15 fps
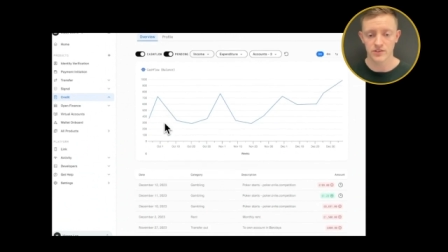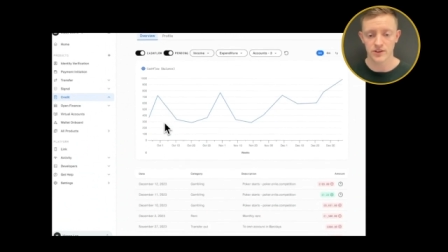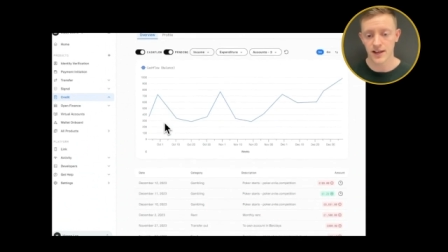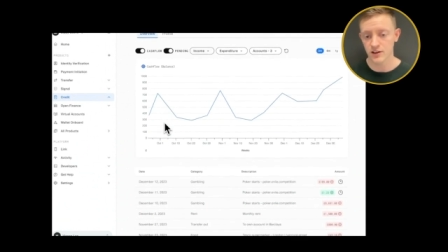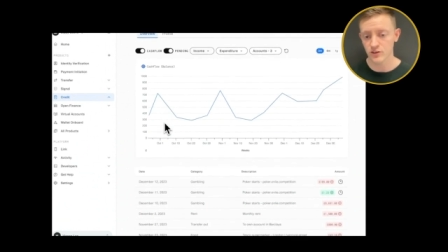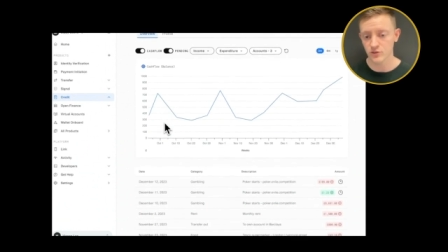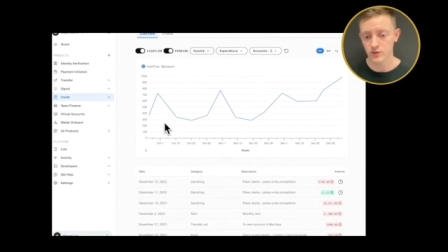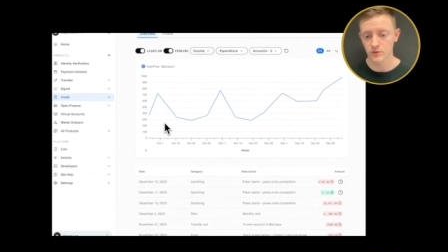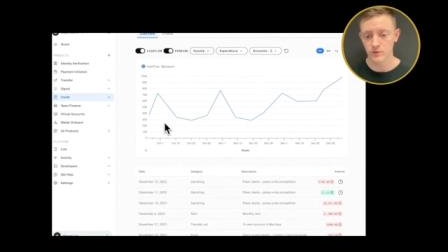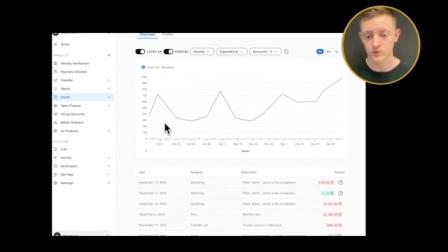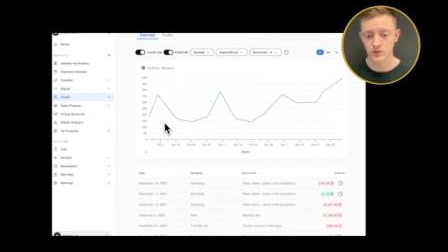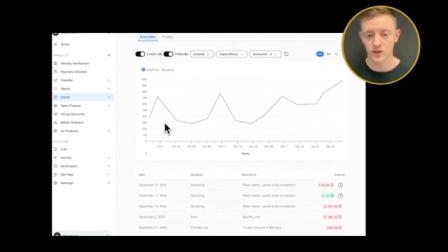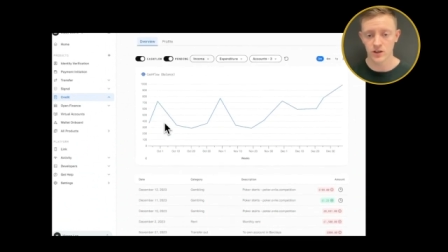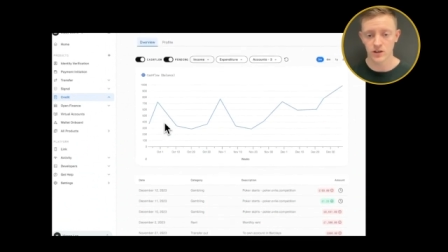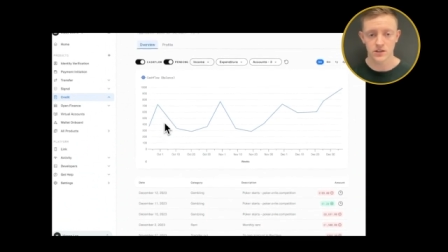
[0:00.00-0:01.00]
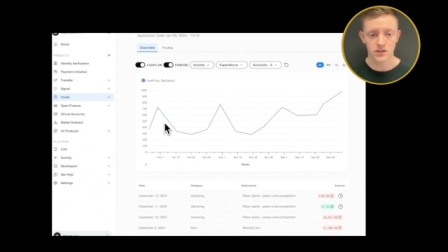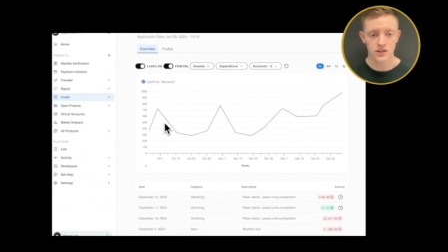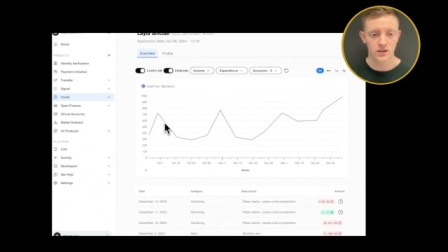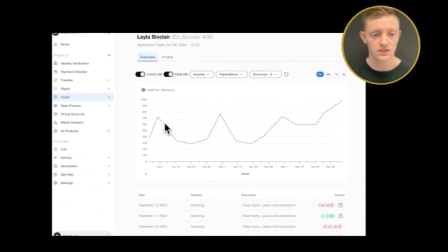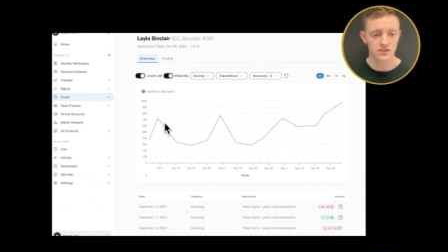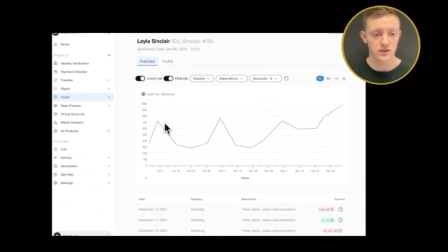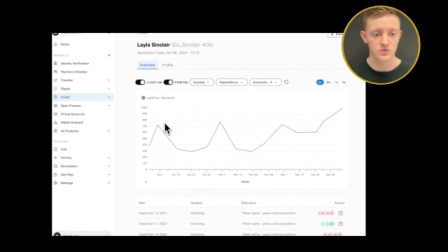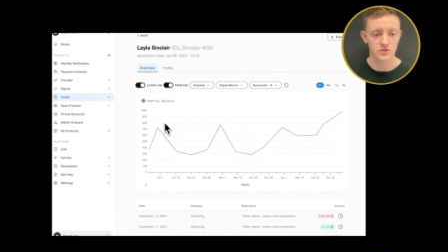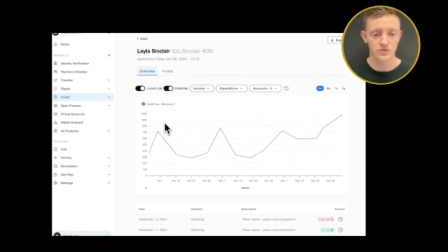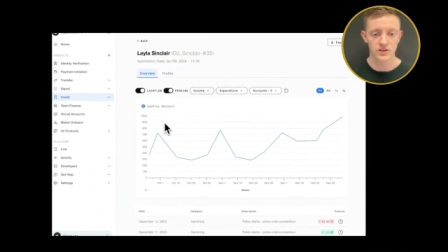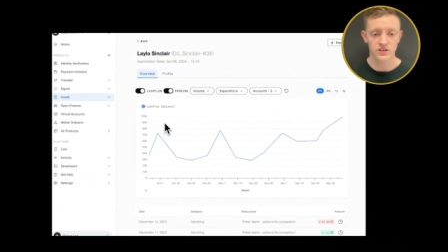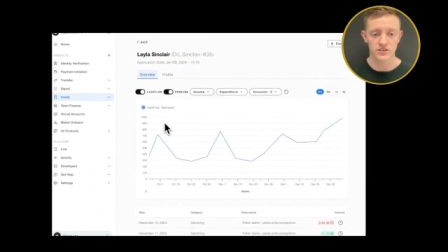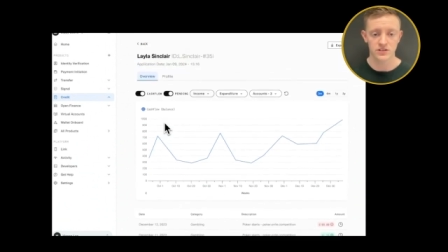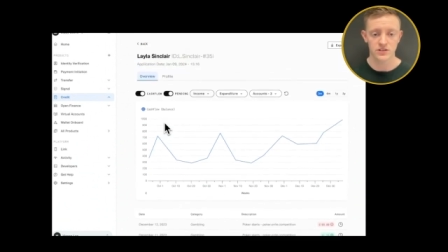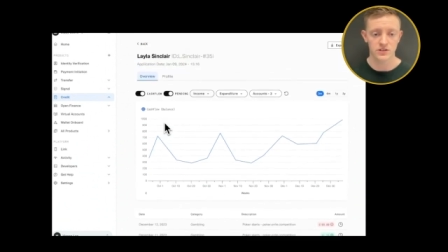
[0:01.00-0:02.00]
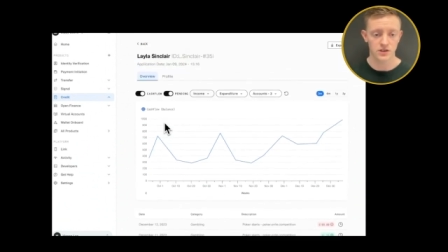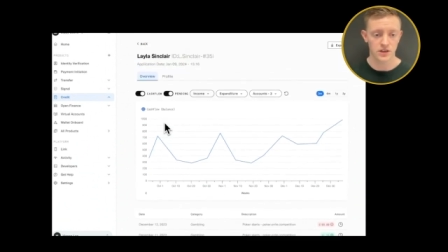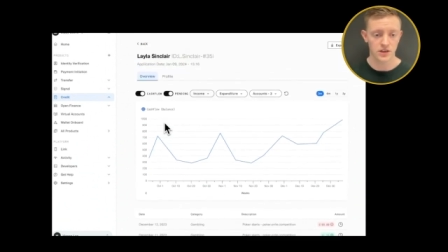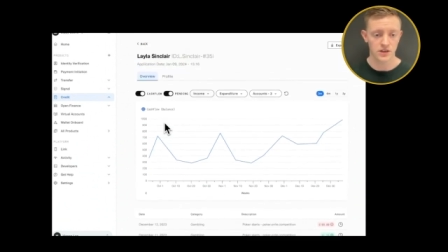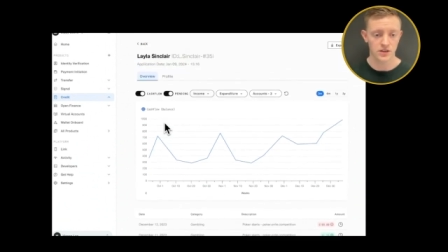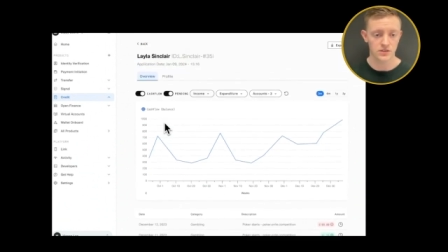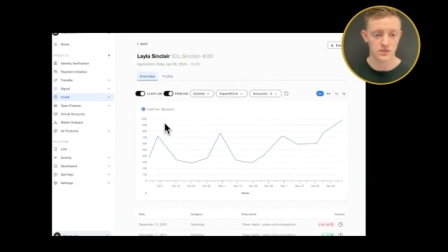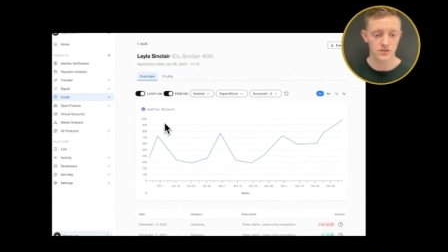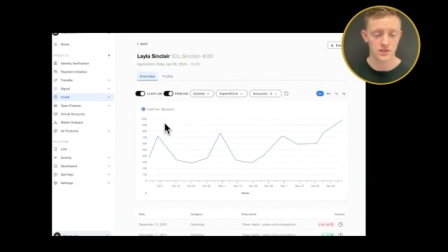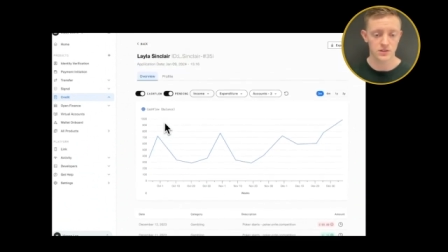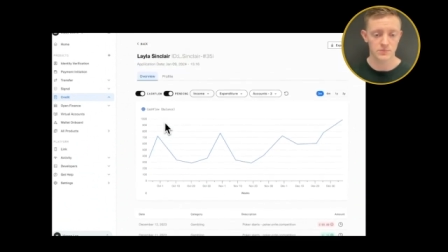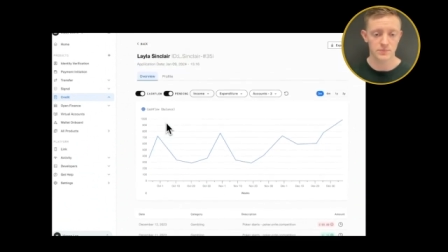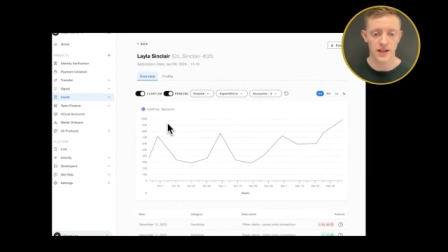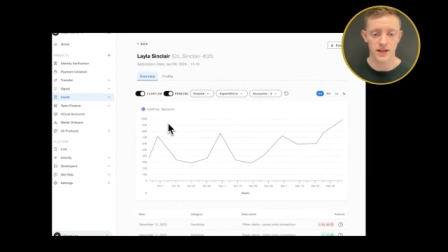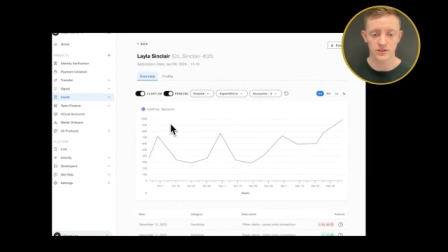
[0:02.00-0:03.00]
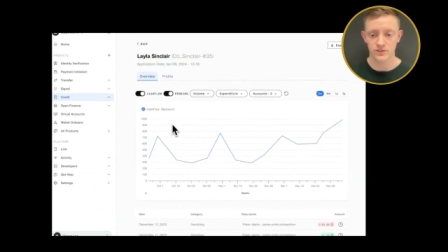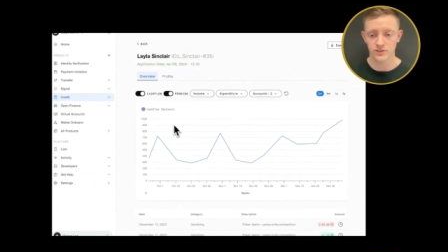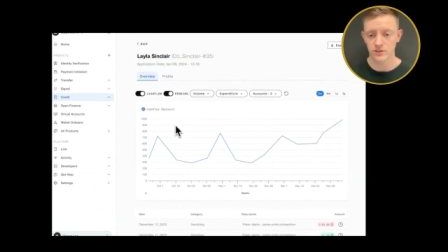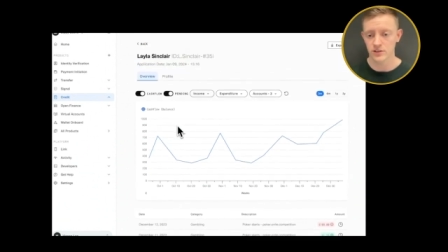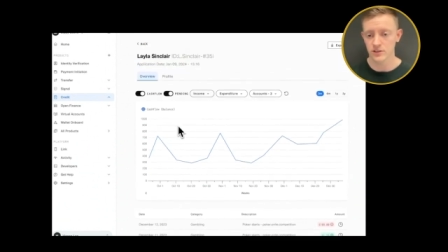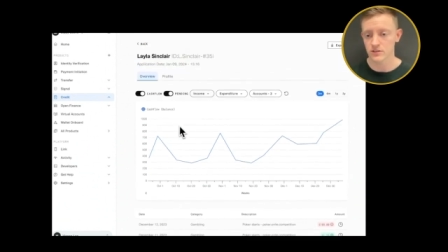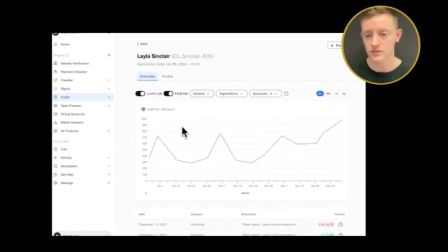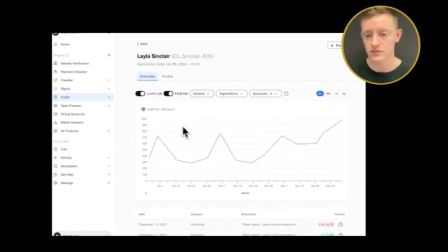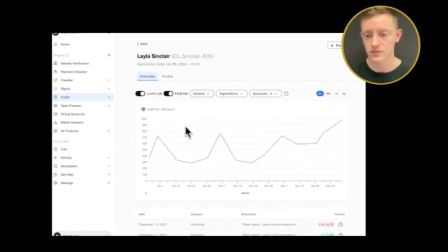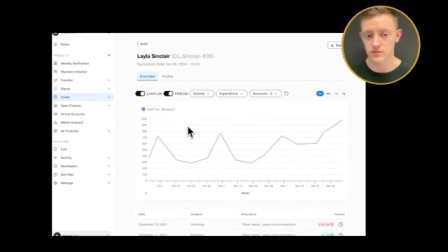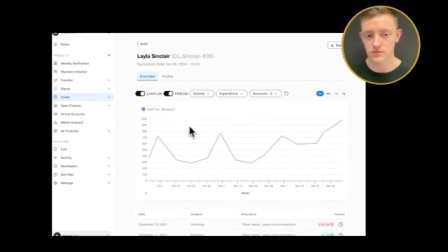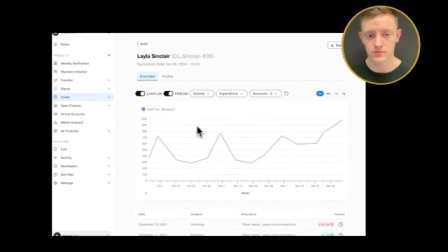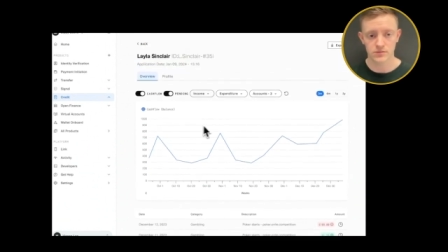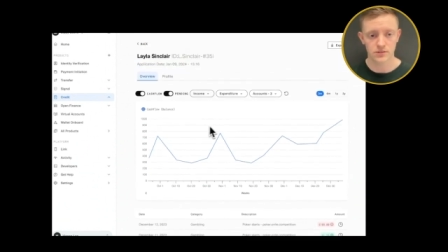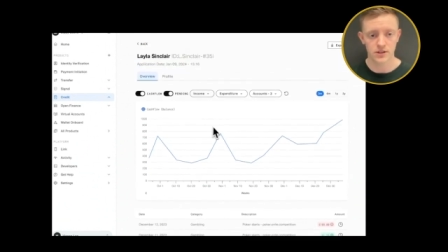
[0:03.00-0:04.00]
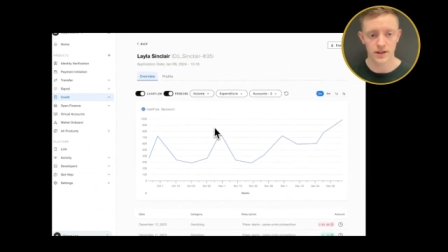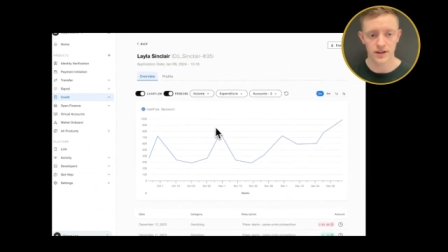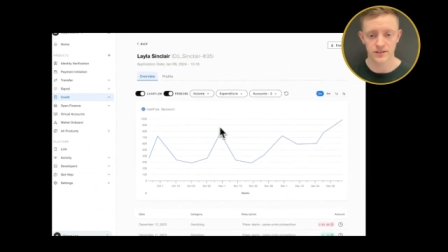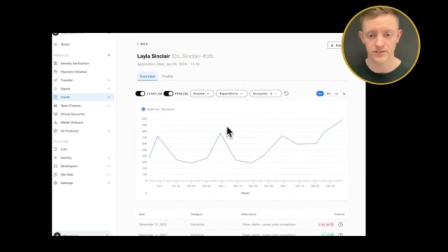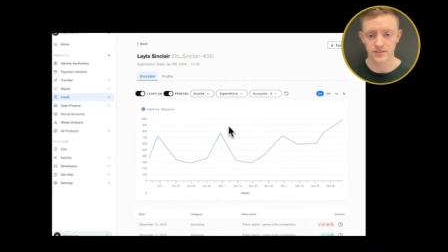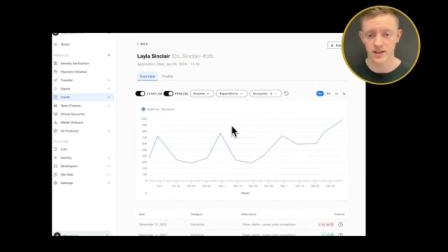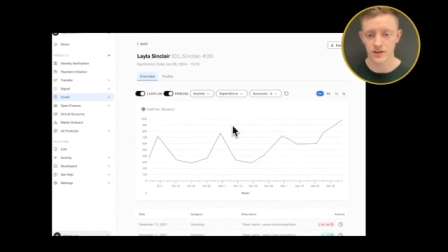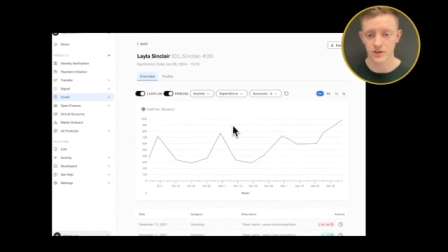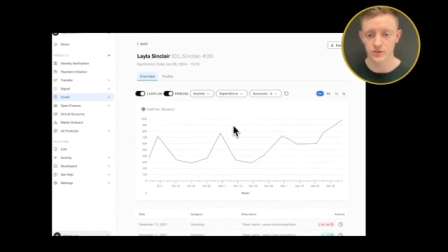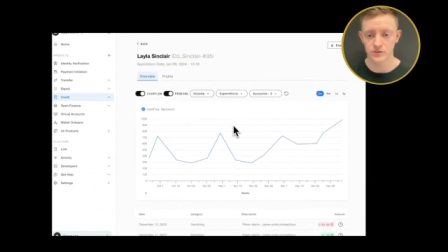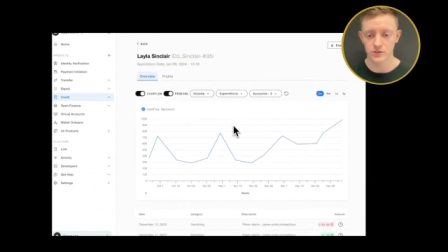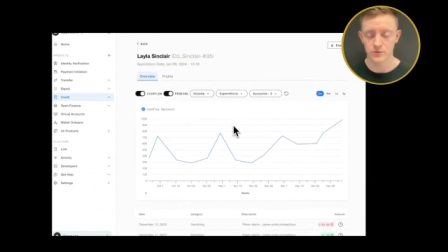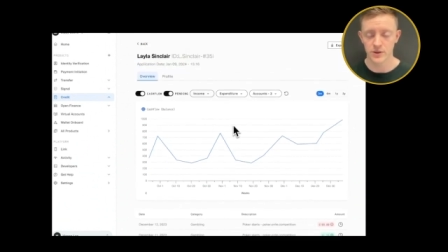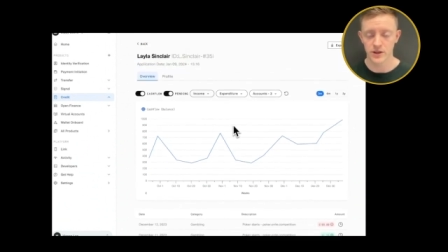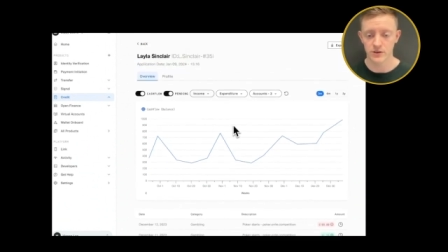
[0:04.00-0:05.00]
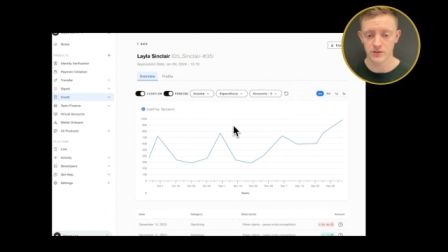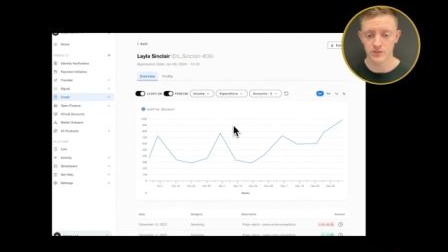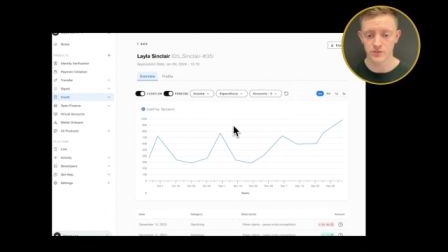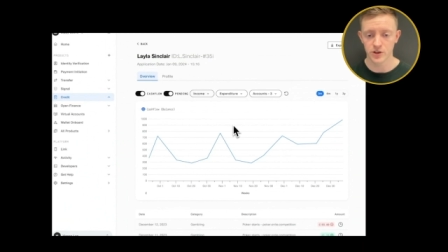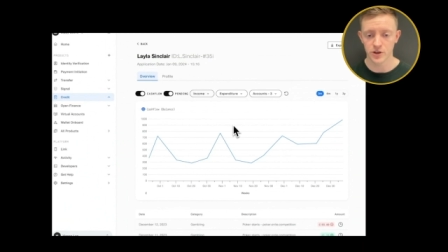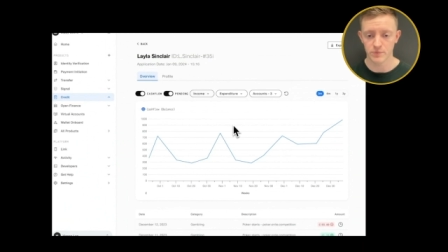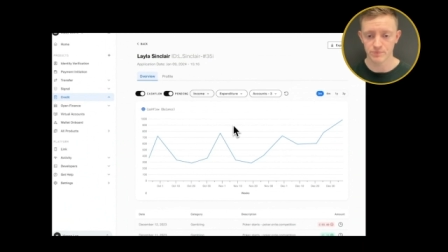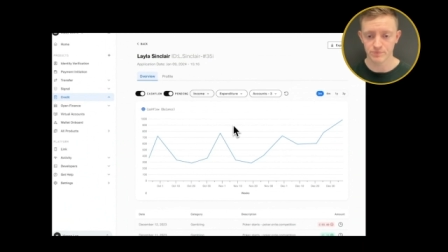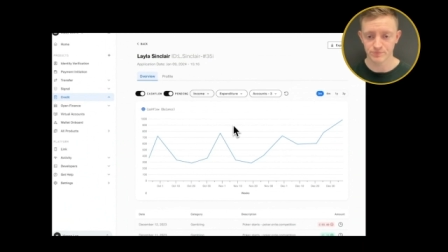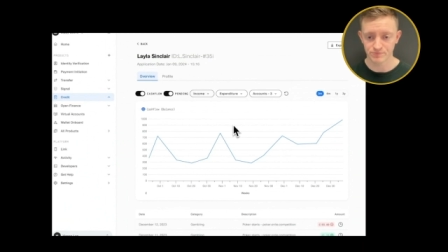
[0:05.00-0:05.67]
a cash flow chart demonstrating the balance that Layla has had over the period of time.